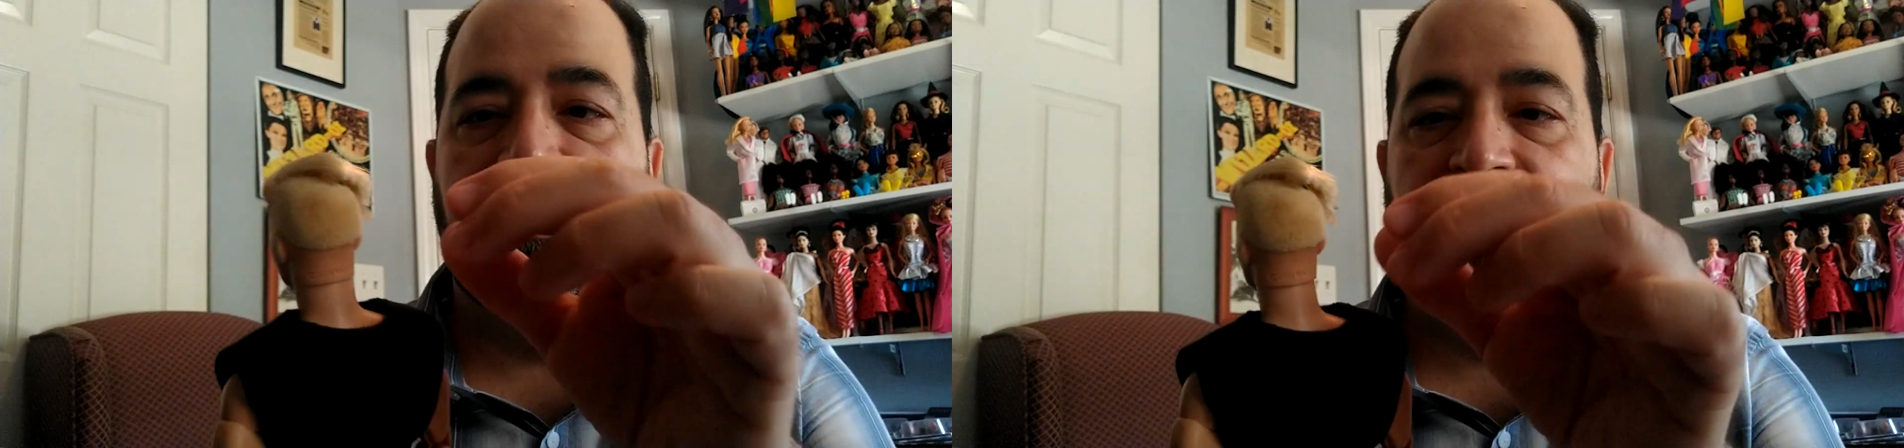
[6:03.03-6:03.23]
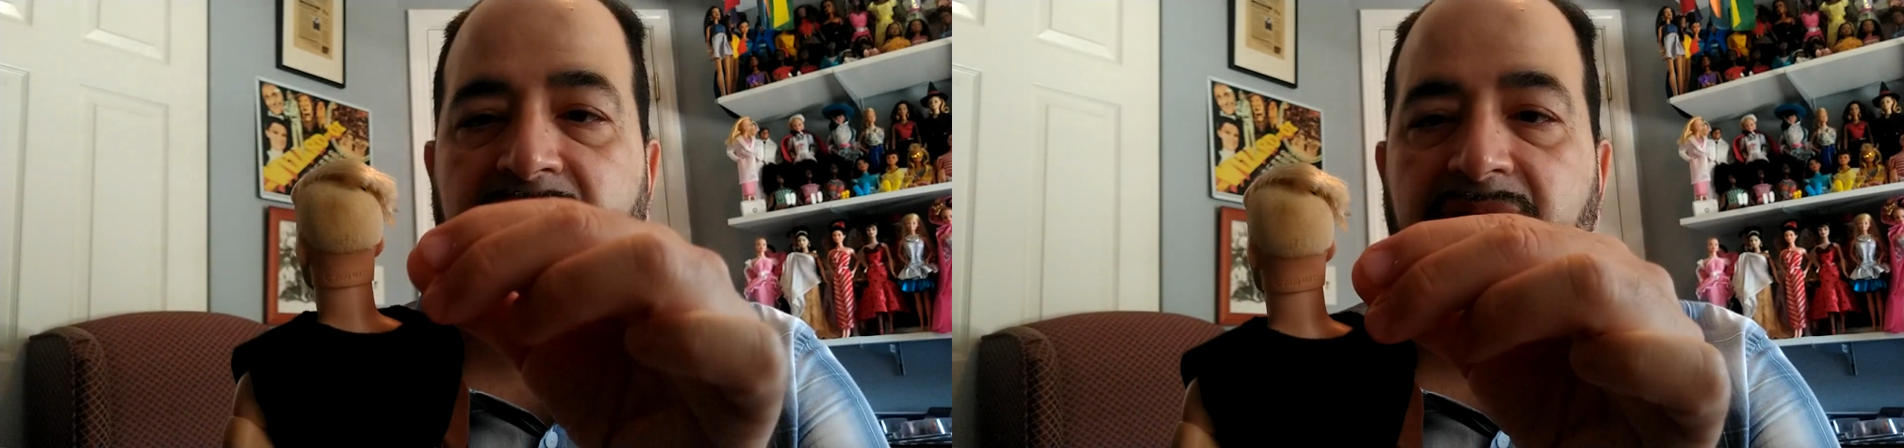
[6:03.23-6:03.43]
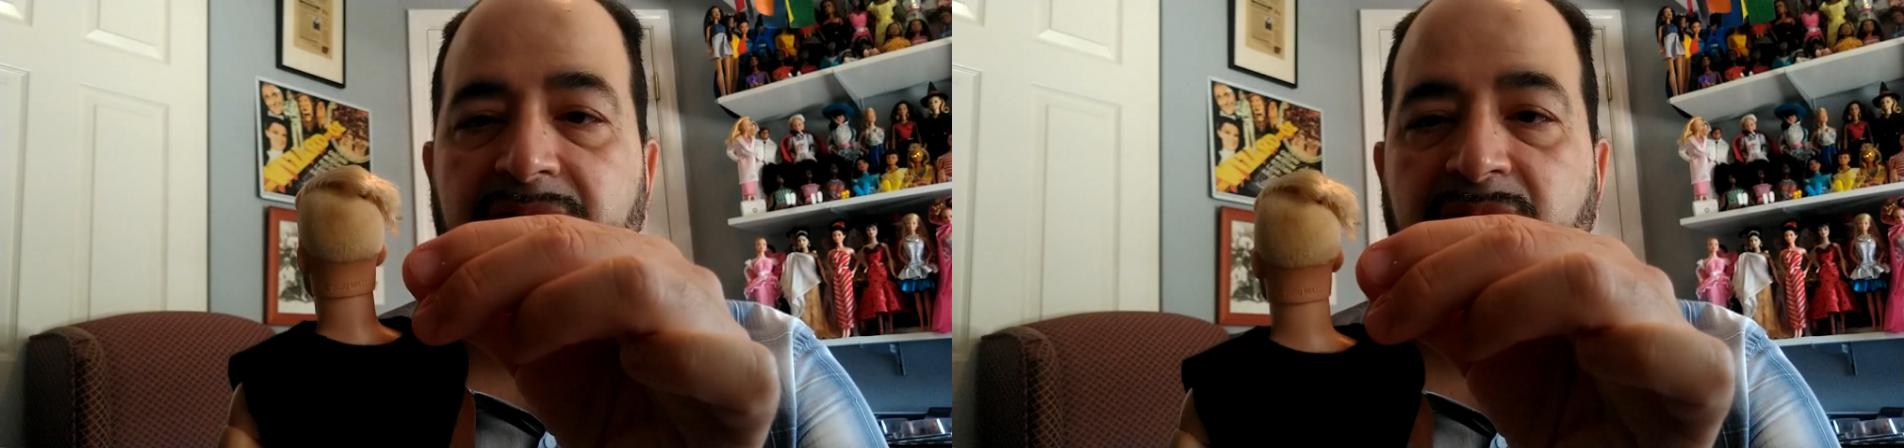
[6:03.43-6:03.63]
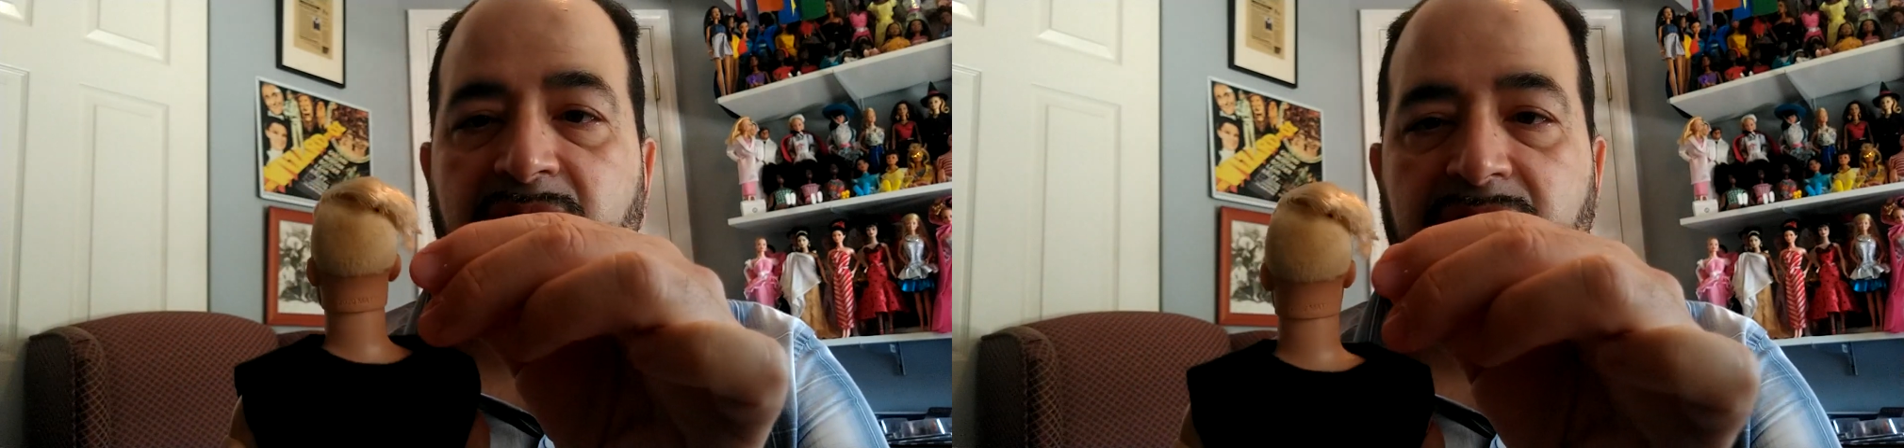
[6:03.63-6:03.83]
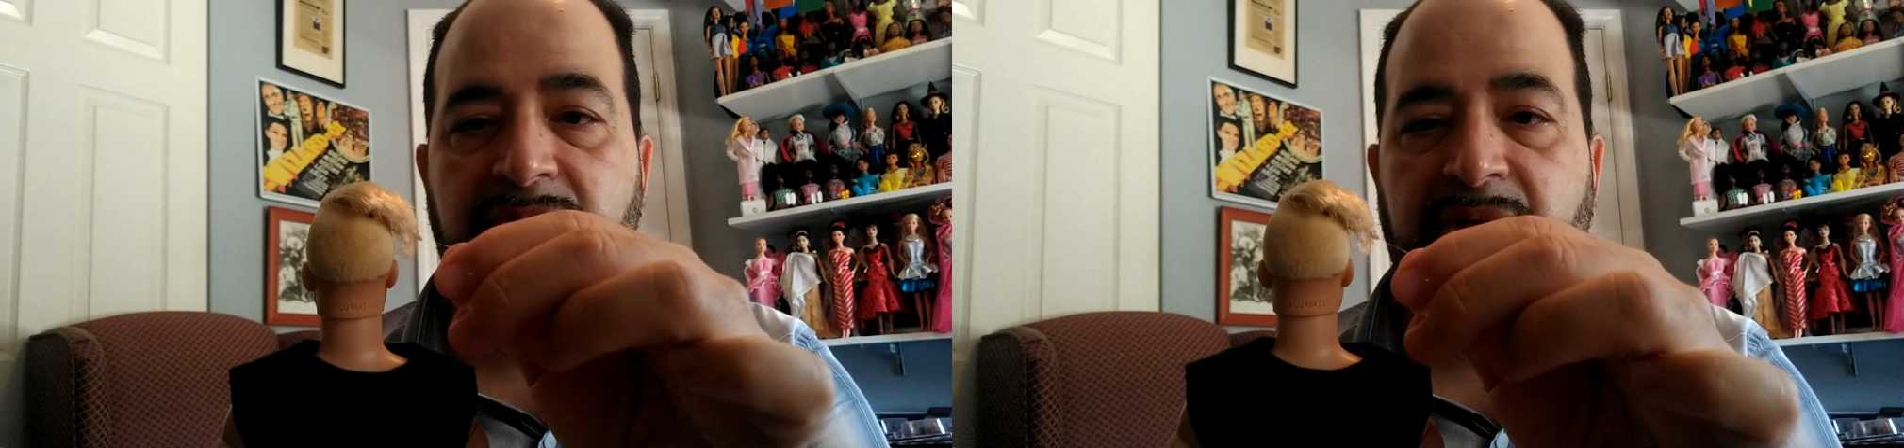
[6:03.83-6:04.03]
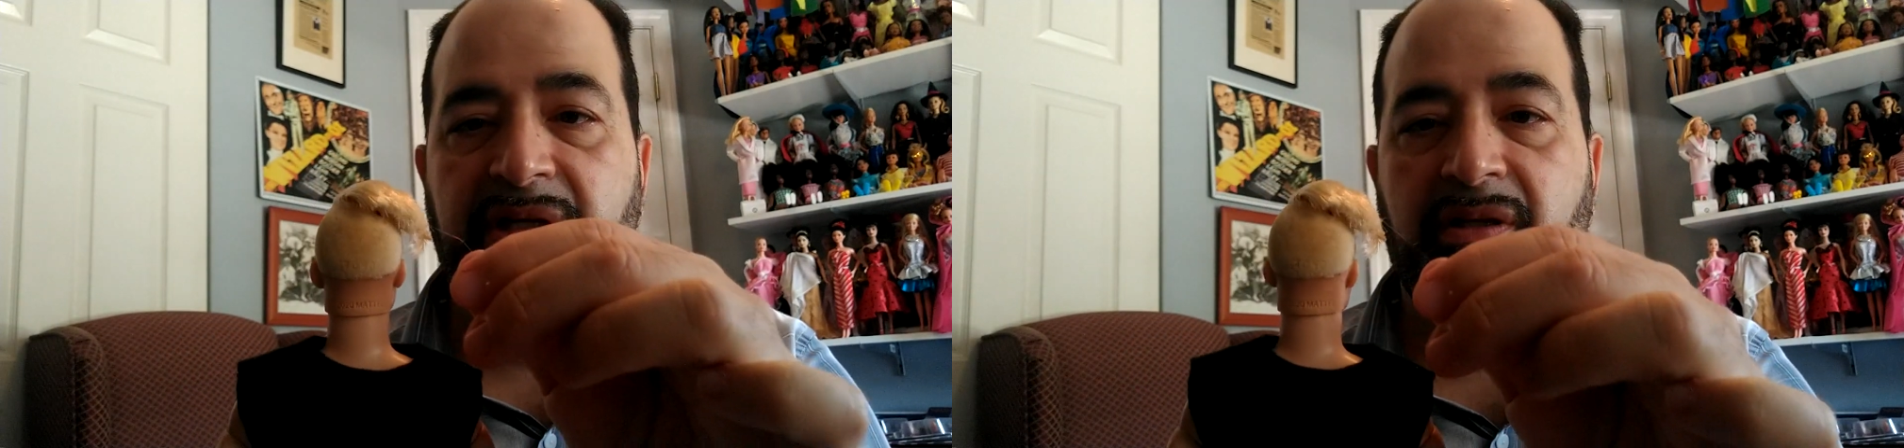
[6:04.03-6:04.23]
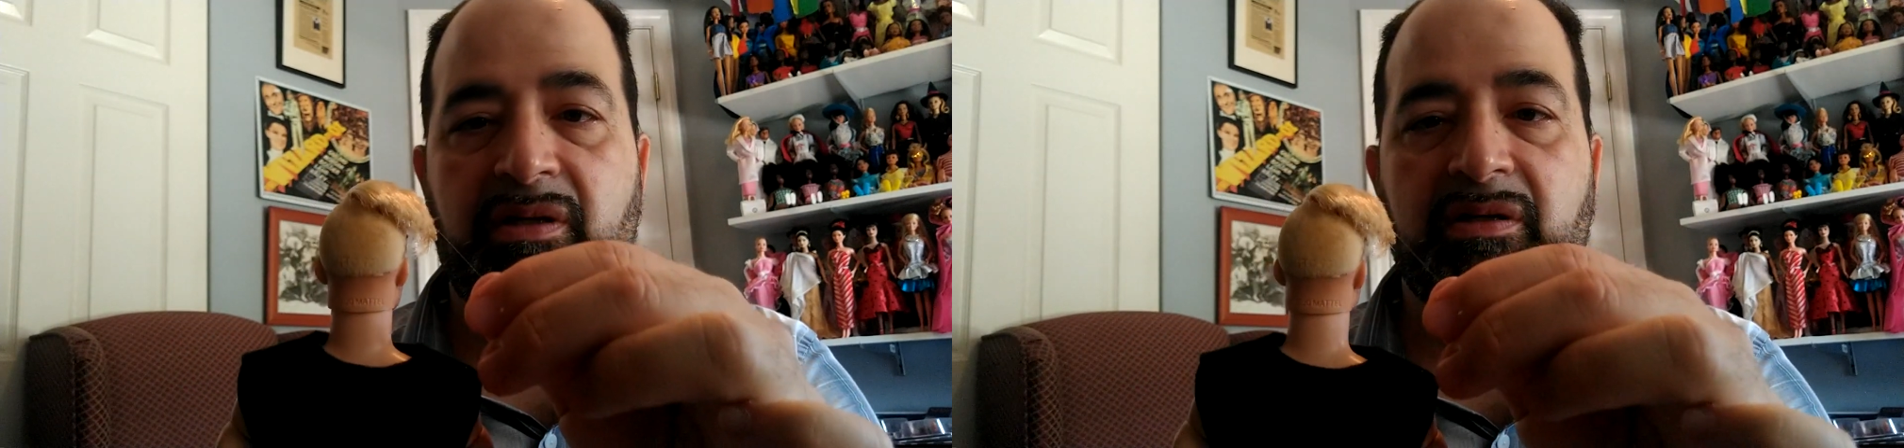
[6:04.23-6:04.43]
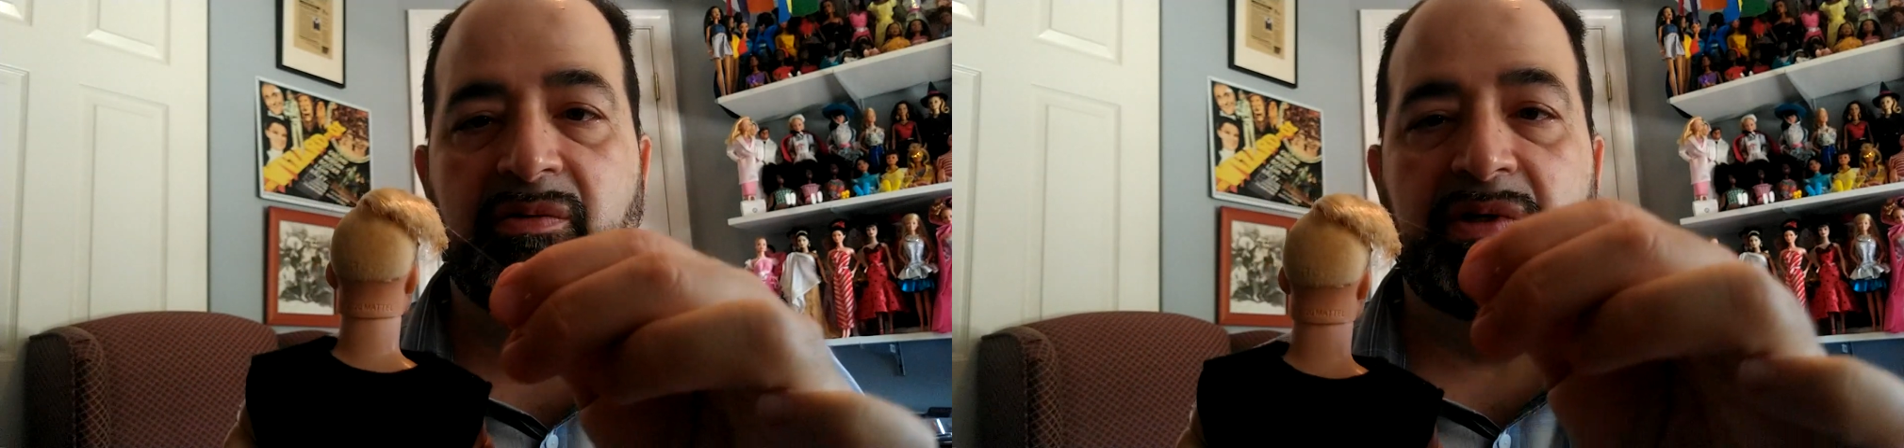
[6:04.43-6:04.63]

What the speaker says: and there's one big long